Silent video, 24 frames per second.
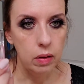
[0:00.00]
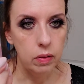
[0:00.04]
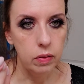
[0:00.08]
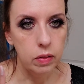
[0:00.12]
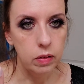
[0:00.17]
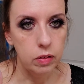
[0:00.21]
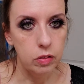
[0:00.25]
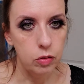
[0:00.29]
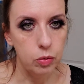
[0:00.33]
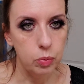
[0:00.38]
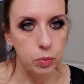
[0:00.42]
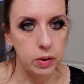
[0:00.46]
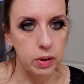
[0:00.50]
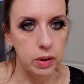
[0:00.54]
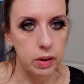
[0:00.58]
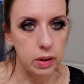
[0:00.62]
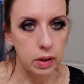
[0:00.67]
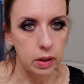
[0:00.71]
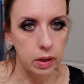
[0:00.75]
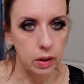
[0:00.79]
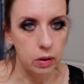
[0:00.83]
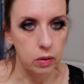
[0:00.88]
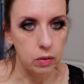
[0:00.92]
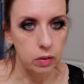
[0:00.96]

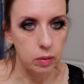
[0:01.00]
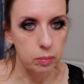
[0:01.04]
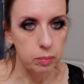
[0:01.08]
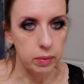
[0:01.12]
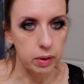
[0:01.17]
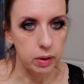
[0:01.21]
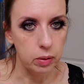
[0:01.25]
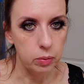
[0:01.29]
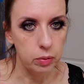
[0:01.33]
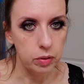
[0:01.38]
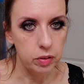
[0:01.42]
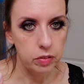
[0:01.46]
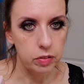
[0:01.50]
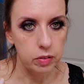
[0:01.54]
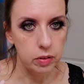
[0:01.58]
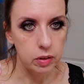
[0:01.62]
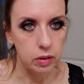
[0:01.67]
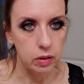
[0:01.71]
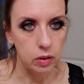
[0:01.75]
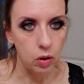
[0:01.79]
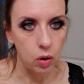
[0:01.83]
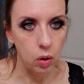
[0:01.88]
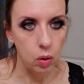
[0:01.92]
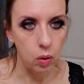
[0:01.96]
that I got in my
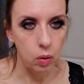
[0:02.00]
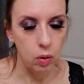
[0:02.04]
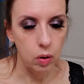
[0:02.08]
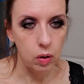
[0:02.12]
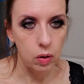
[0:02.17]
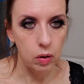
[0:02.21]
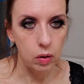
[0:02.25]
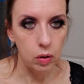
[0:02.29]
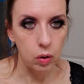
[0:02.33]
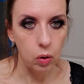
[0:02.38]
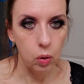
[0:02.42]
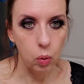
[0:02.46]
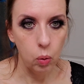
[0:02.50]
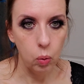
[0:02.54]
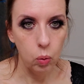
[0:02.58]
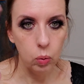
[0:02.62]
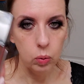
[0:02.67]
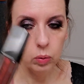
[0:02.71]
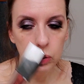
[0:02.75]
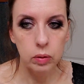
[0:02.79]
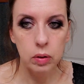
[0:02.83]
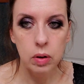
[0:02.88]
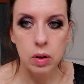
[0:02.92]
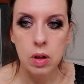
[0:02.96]
recent
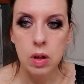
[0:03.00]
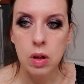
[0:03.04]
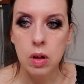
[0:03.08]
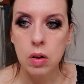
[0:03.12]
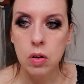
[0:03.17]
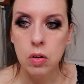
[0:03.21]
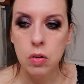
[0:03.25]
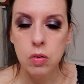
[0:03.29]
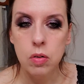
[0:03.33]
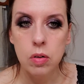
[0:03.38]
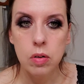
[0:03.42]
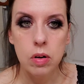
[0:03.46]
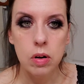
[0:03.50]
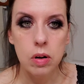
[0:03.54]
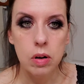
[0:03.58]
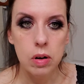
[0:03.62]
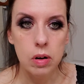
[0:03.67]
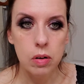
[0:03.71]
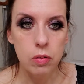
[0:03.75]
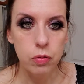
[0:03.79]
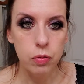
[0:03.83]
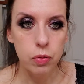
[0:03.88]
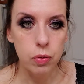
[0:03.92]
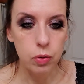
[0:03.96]
haul
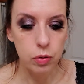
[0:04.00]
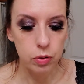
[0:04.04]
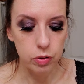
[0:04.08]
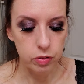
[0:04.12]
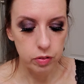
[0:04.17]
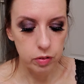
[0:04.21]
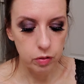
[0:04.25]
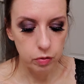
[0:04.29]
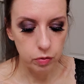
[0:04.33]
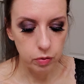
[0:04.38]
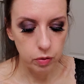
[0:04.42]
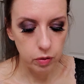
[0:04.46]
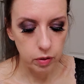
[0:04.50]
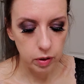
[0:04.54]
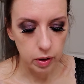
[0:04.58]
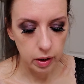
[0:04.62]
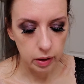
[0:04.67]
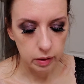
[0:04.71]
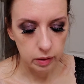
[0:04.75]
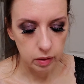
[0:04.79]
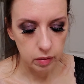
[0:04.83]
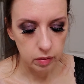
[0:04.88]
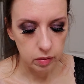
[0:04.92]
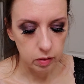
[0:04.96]
for
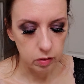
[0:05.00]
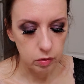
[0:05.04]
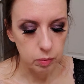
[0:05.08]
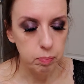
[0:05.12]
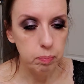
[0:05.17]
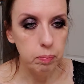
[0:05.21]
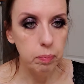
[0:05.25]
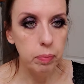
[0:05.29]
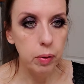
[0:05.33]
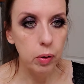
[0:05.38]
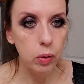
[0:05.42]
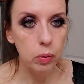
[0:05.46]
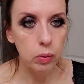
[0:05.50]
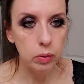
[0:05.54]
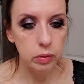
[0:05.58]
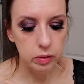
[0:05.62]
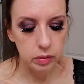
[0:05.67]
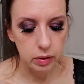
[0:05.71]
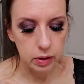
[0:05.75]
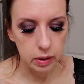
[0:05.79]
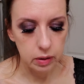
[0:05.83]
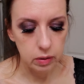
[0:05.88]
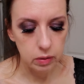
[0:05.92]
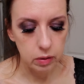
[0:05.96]
Sephora. This is Bold
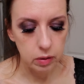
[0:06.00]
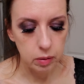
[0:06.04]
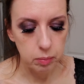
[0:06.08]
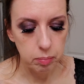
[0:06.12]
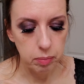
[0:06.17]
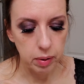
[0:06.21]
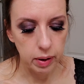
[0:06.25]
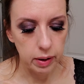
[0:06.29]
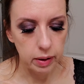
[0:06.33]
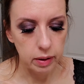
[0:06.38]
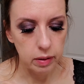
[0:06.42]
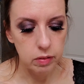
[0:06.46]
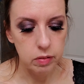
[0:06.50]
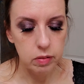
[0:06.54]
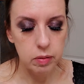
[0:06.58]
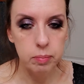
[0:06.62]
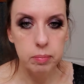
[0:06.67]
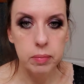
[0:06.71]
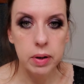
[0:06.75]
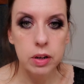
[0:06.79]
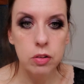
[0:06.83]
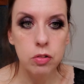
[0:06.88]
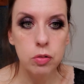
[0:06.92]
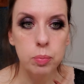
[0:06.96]
Digger by
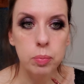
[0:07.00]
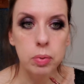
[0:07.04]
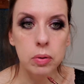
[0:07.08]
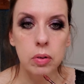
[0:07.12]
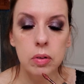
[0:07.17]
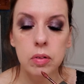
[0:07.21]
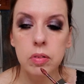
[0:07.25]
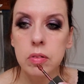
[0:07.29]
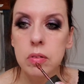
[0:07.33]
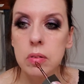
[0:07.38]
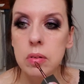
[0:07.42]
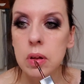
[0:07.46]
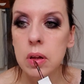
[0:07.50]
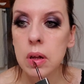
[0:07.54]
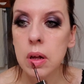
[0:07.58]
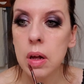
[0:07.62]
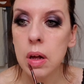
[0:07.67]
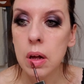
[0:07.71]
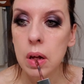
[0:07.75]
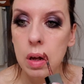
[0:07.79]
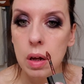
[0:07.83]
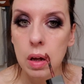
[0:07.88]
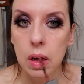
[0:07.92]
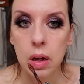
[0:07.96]
Smashbox,
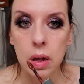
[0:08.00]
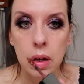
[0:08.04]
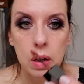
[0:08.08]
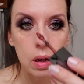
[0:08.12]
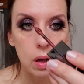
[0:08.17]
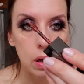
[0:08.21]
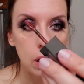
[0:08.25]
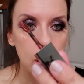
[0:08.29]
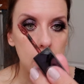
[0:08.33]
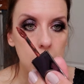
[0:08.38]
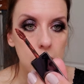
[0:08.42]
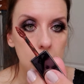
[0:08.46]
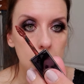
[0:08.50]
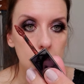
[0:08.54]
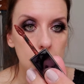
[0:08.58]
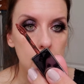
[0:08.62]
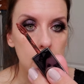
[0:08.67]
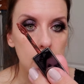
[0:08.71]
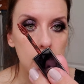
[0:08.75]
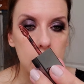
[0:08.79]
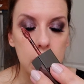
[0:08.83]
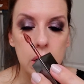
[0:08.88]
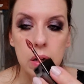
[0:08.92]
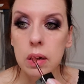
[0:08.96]

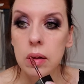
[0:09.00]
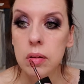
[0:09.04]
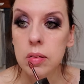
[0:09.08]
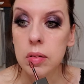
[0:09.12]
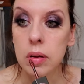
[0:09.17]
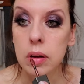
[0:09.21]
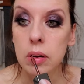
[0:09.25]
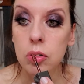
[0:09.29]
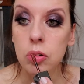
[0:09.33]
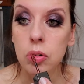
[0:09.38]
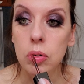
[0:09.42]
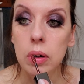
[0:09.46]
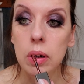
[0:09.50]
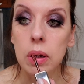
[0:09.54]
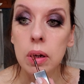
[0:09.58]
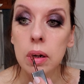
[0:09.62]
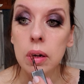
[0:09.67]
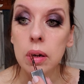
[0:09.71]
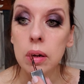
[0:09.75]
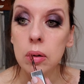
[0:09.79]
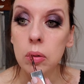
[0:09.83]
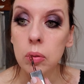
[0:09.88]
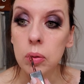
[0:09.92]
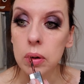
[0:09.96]
and it's actually a
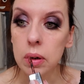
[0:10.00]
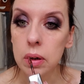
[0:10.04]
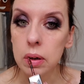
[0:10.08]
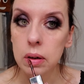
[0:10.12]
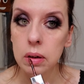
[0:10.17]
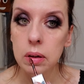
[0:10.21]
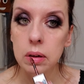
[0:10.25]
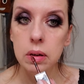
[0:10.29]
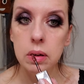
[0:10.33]
liquid,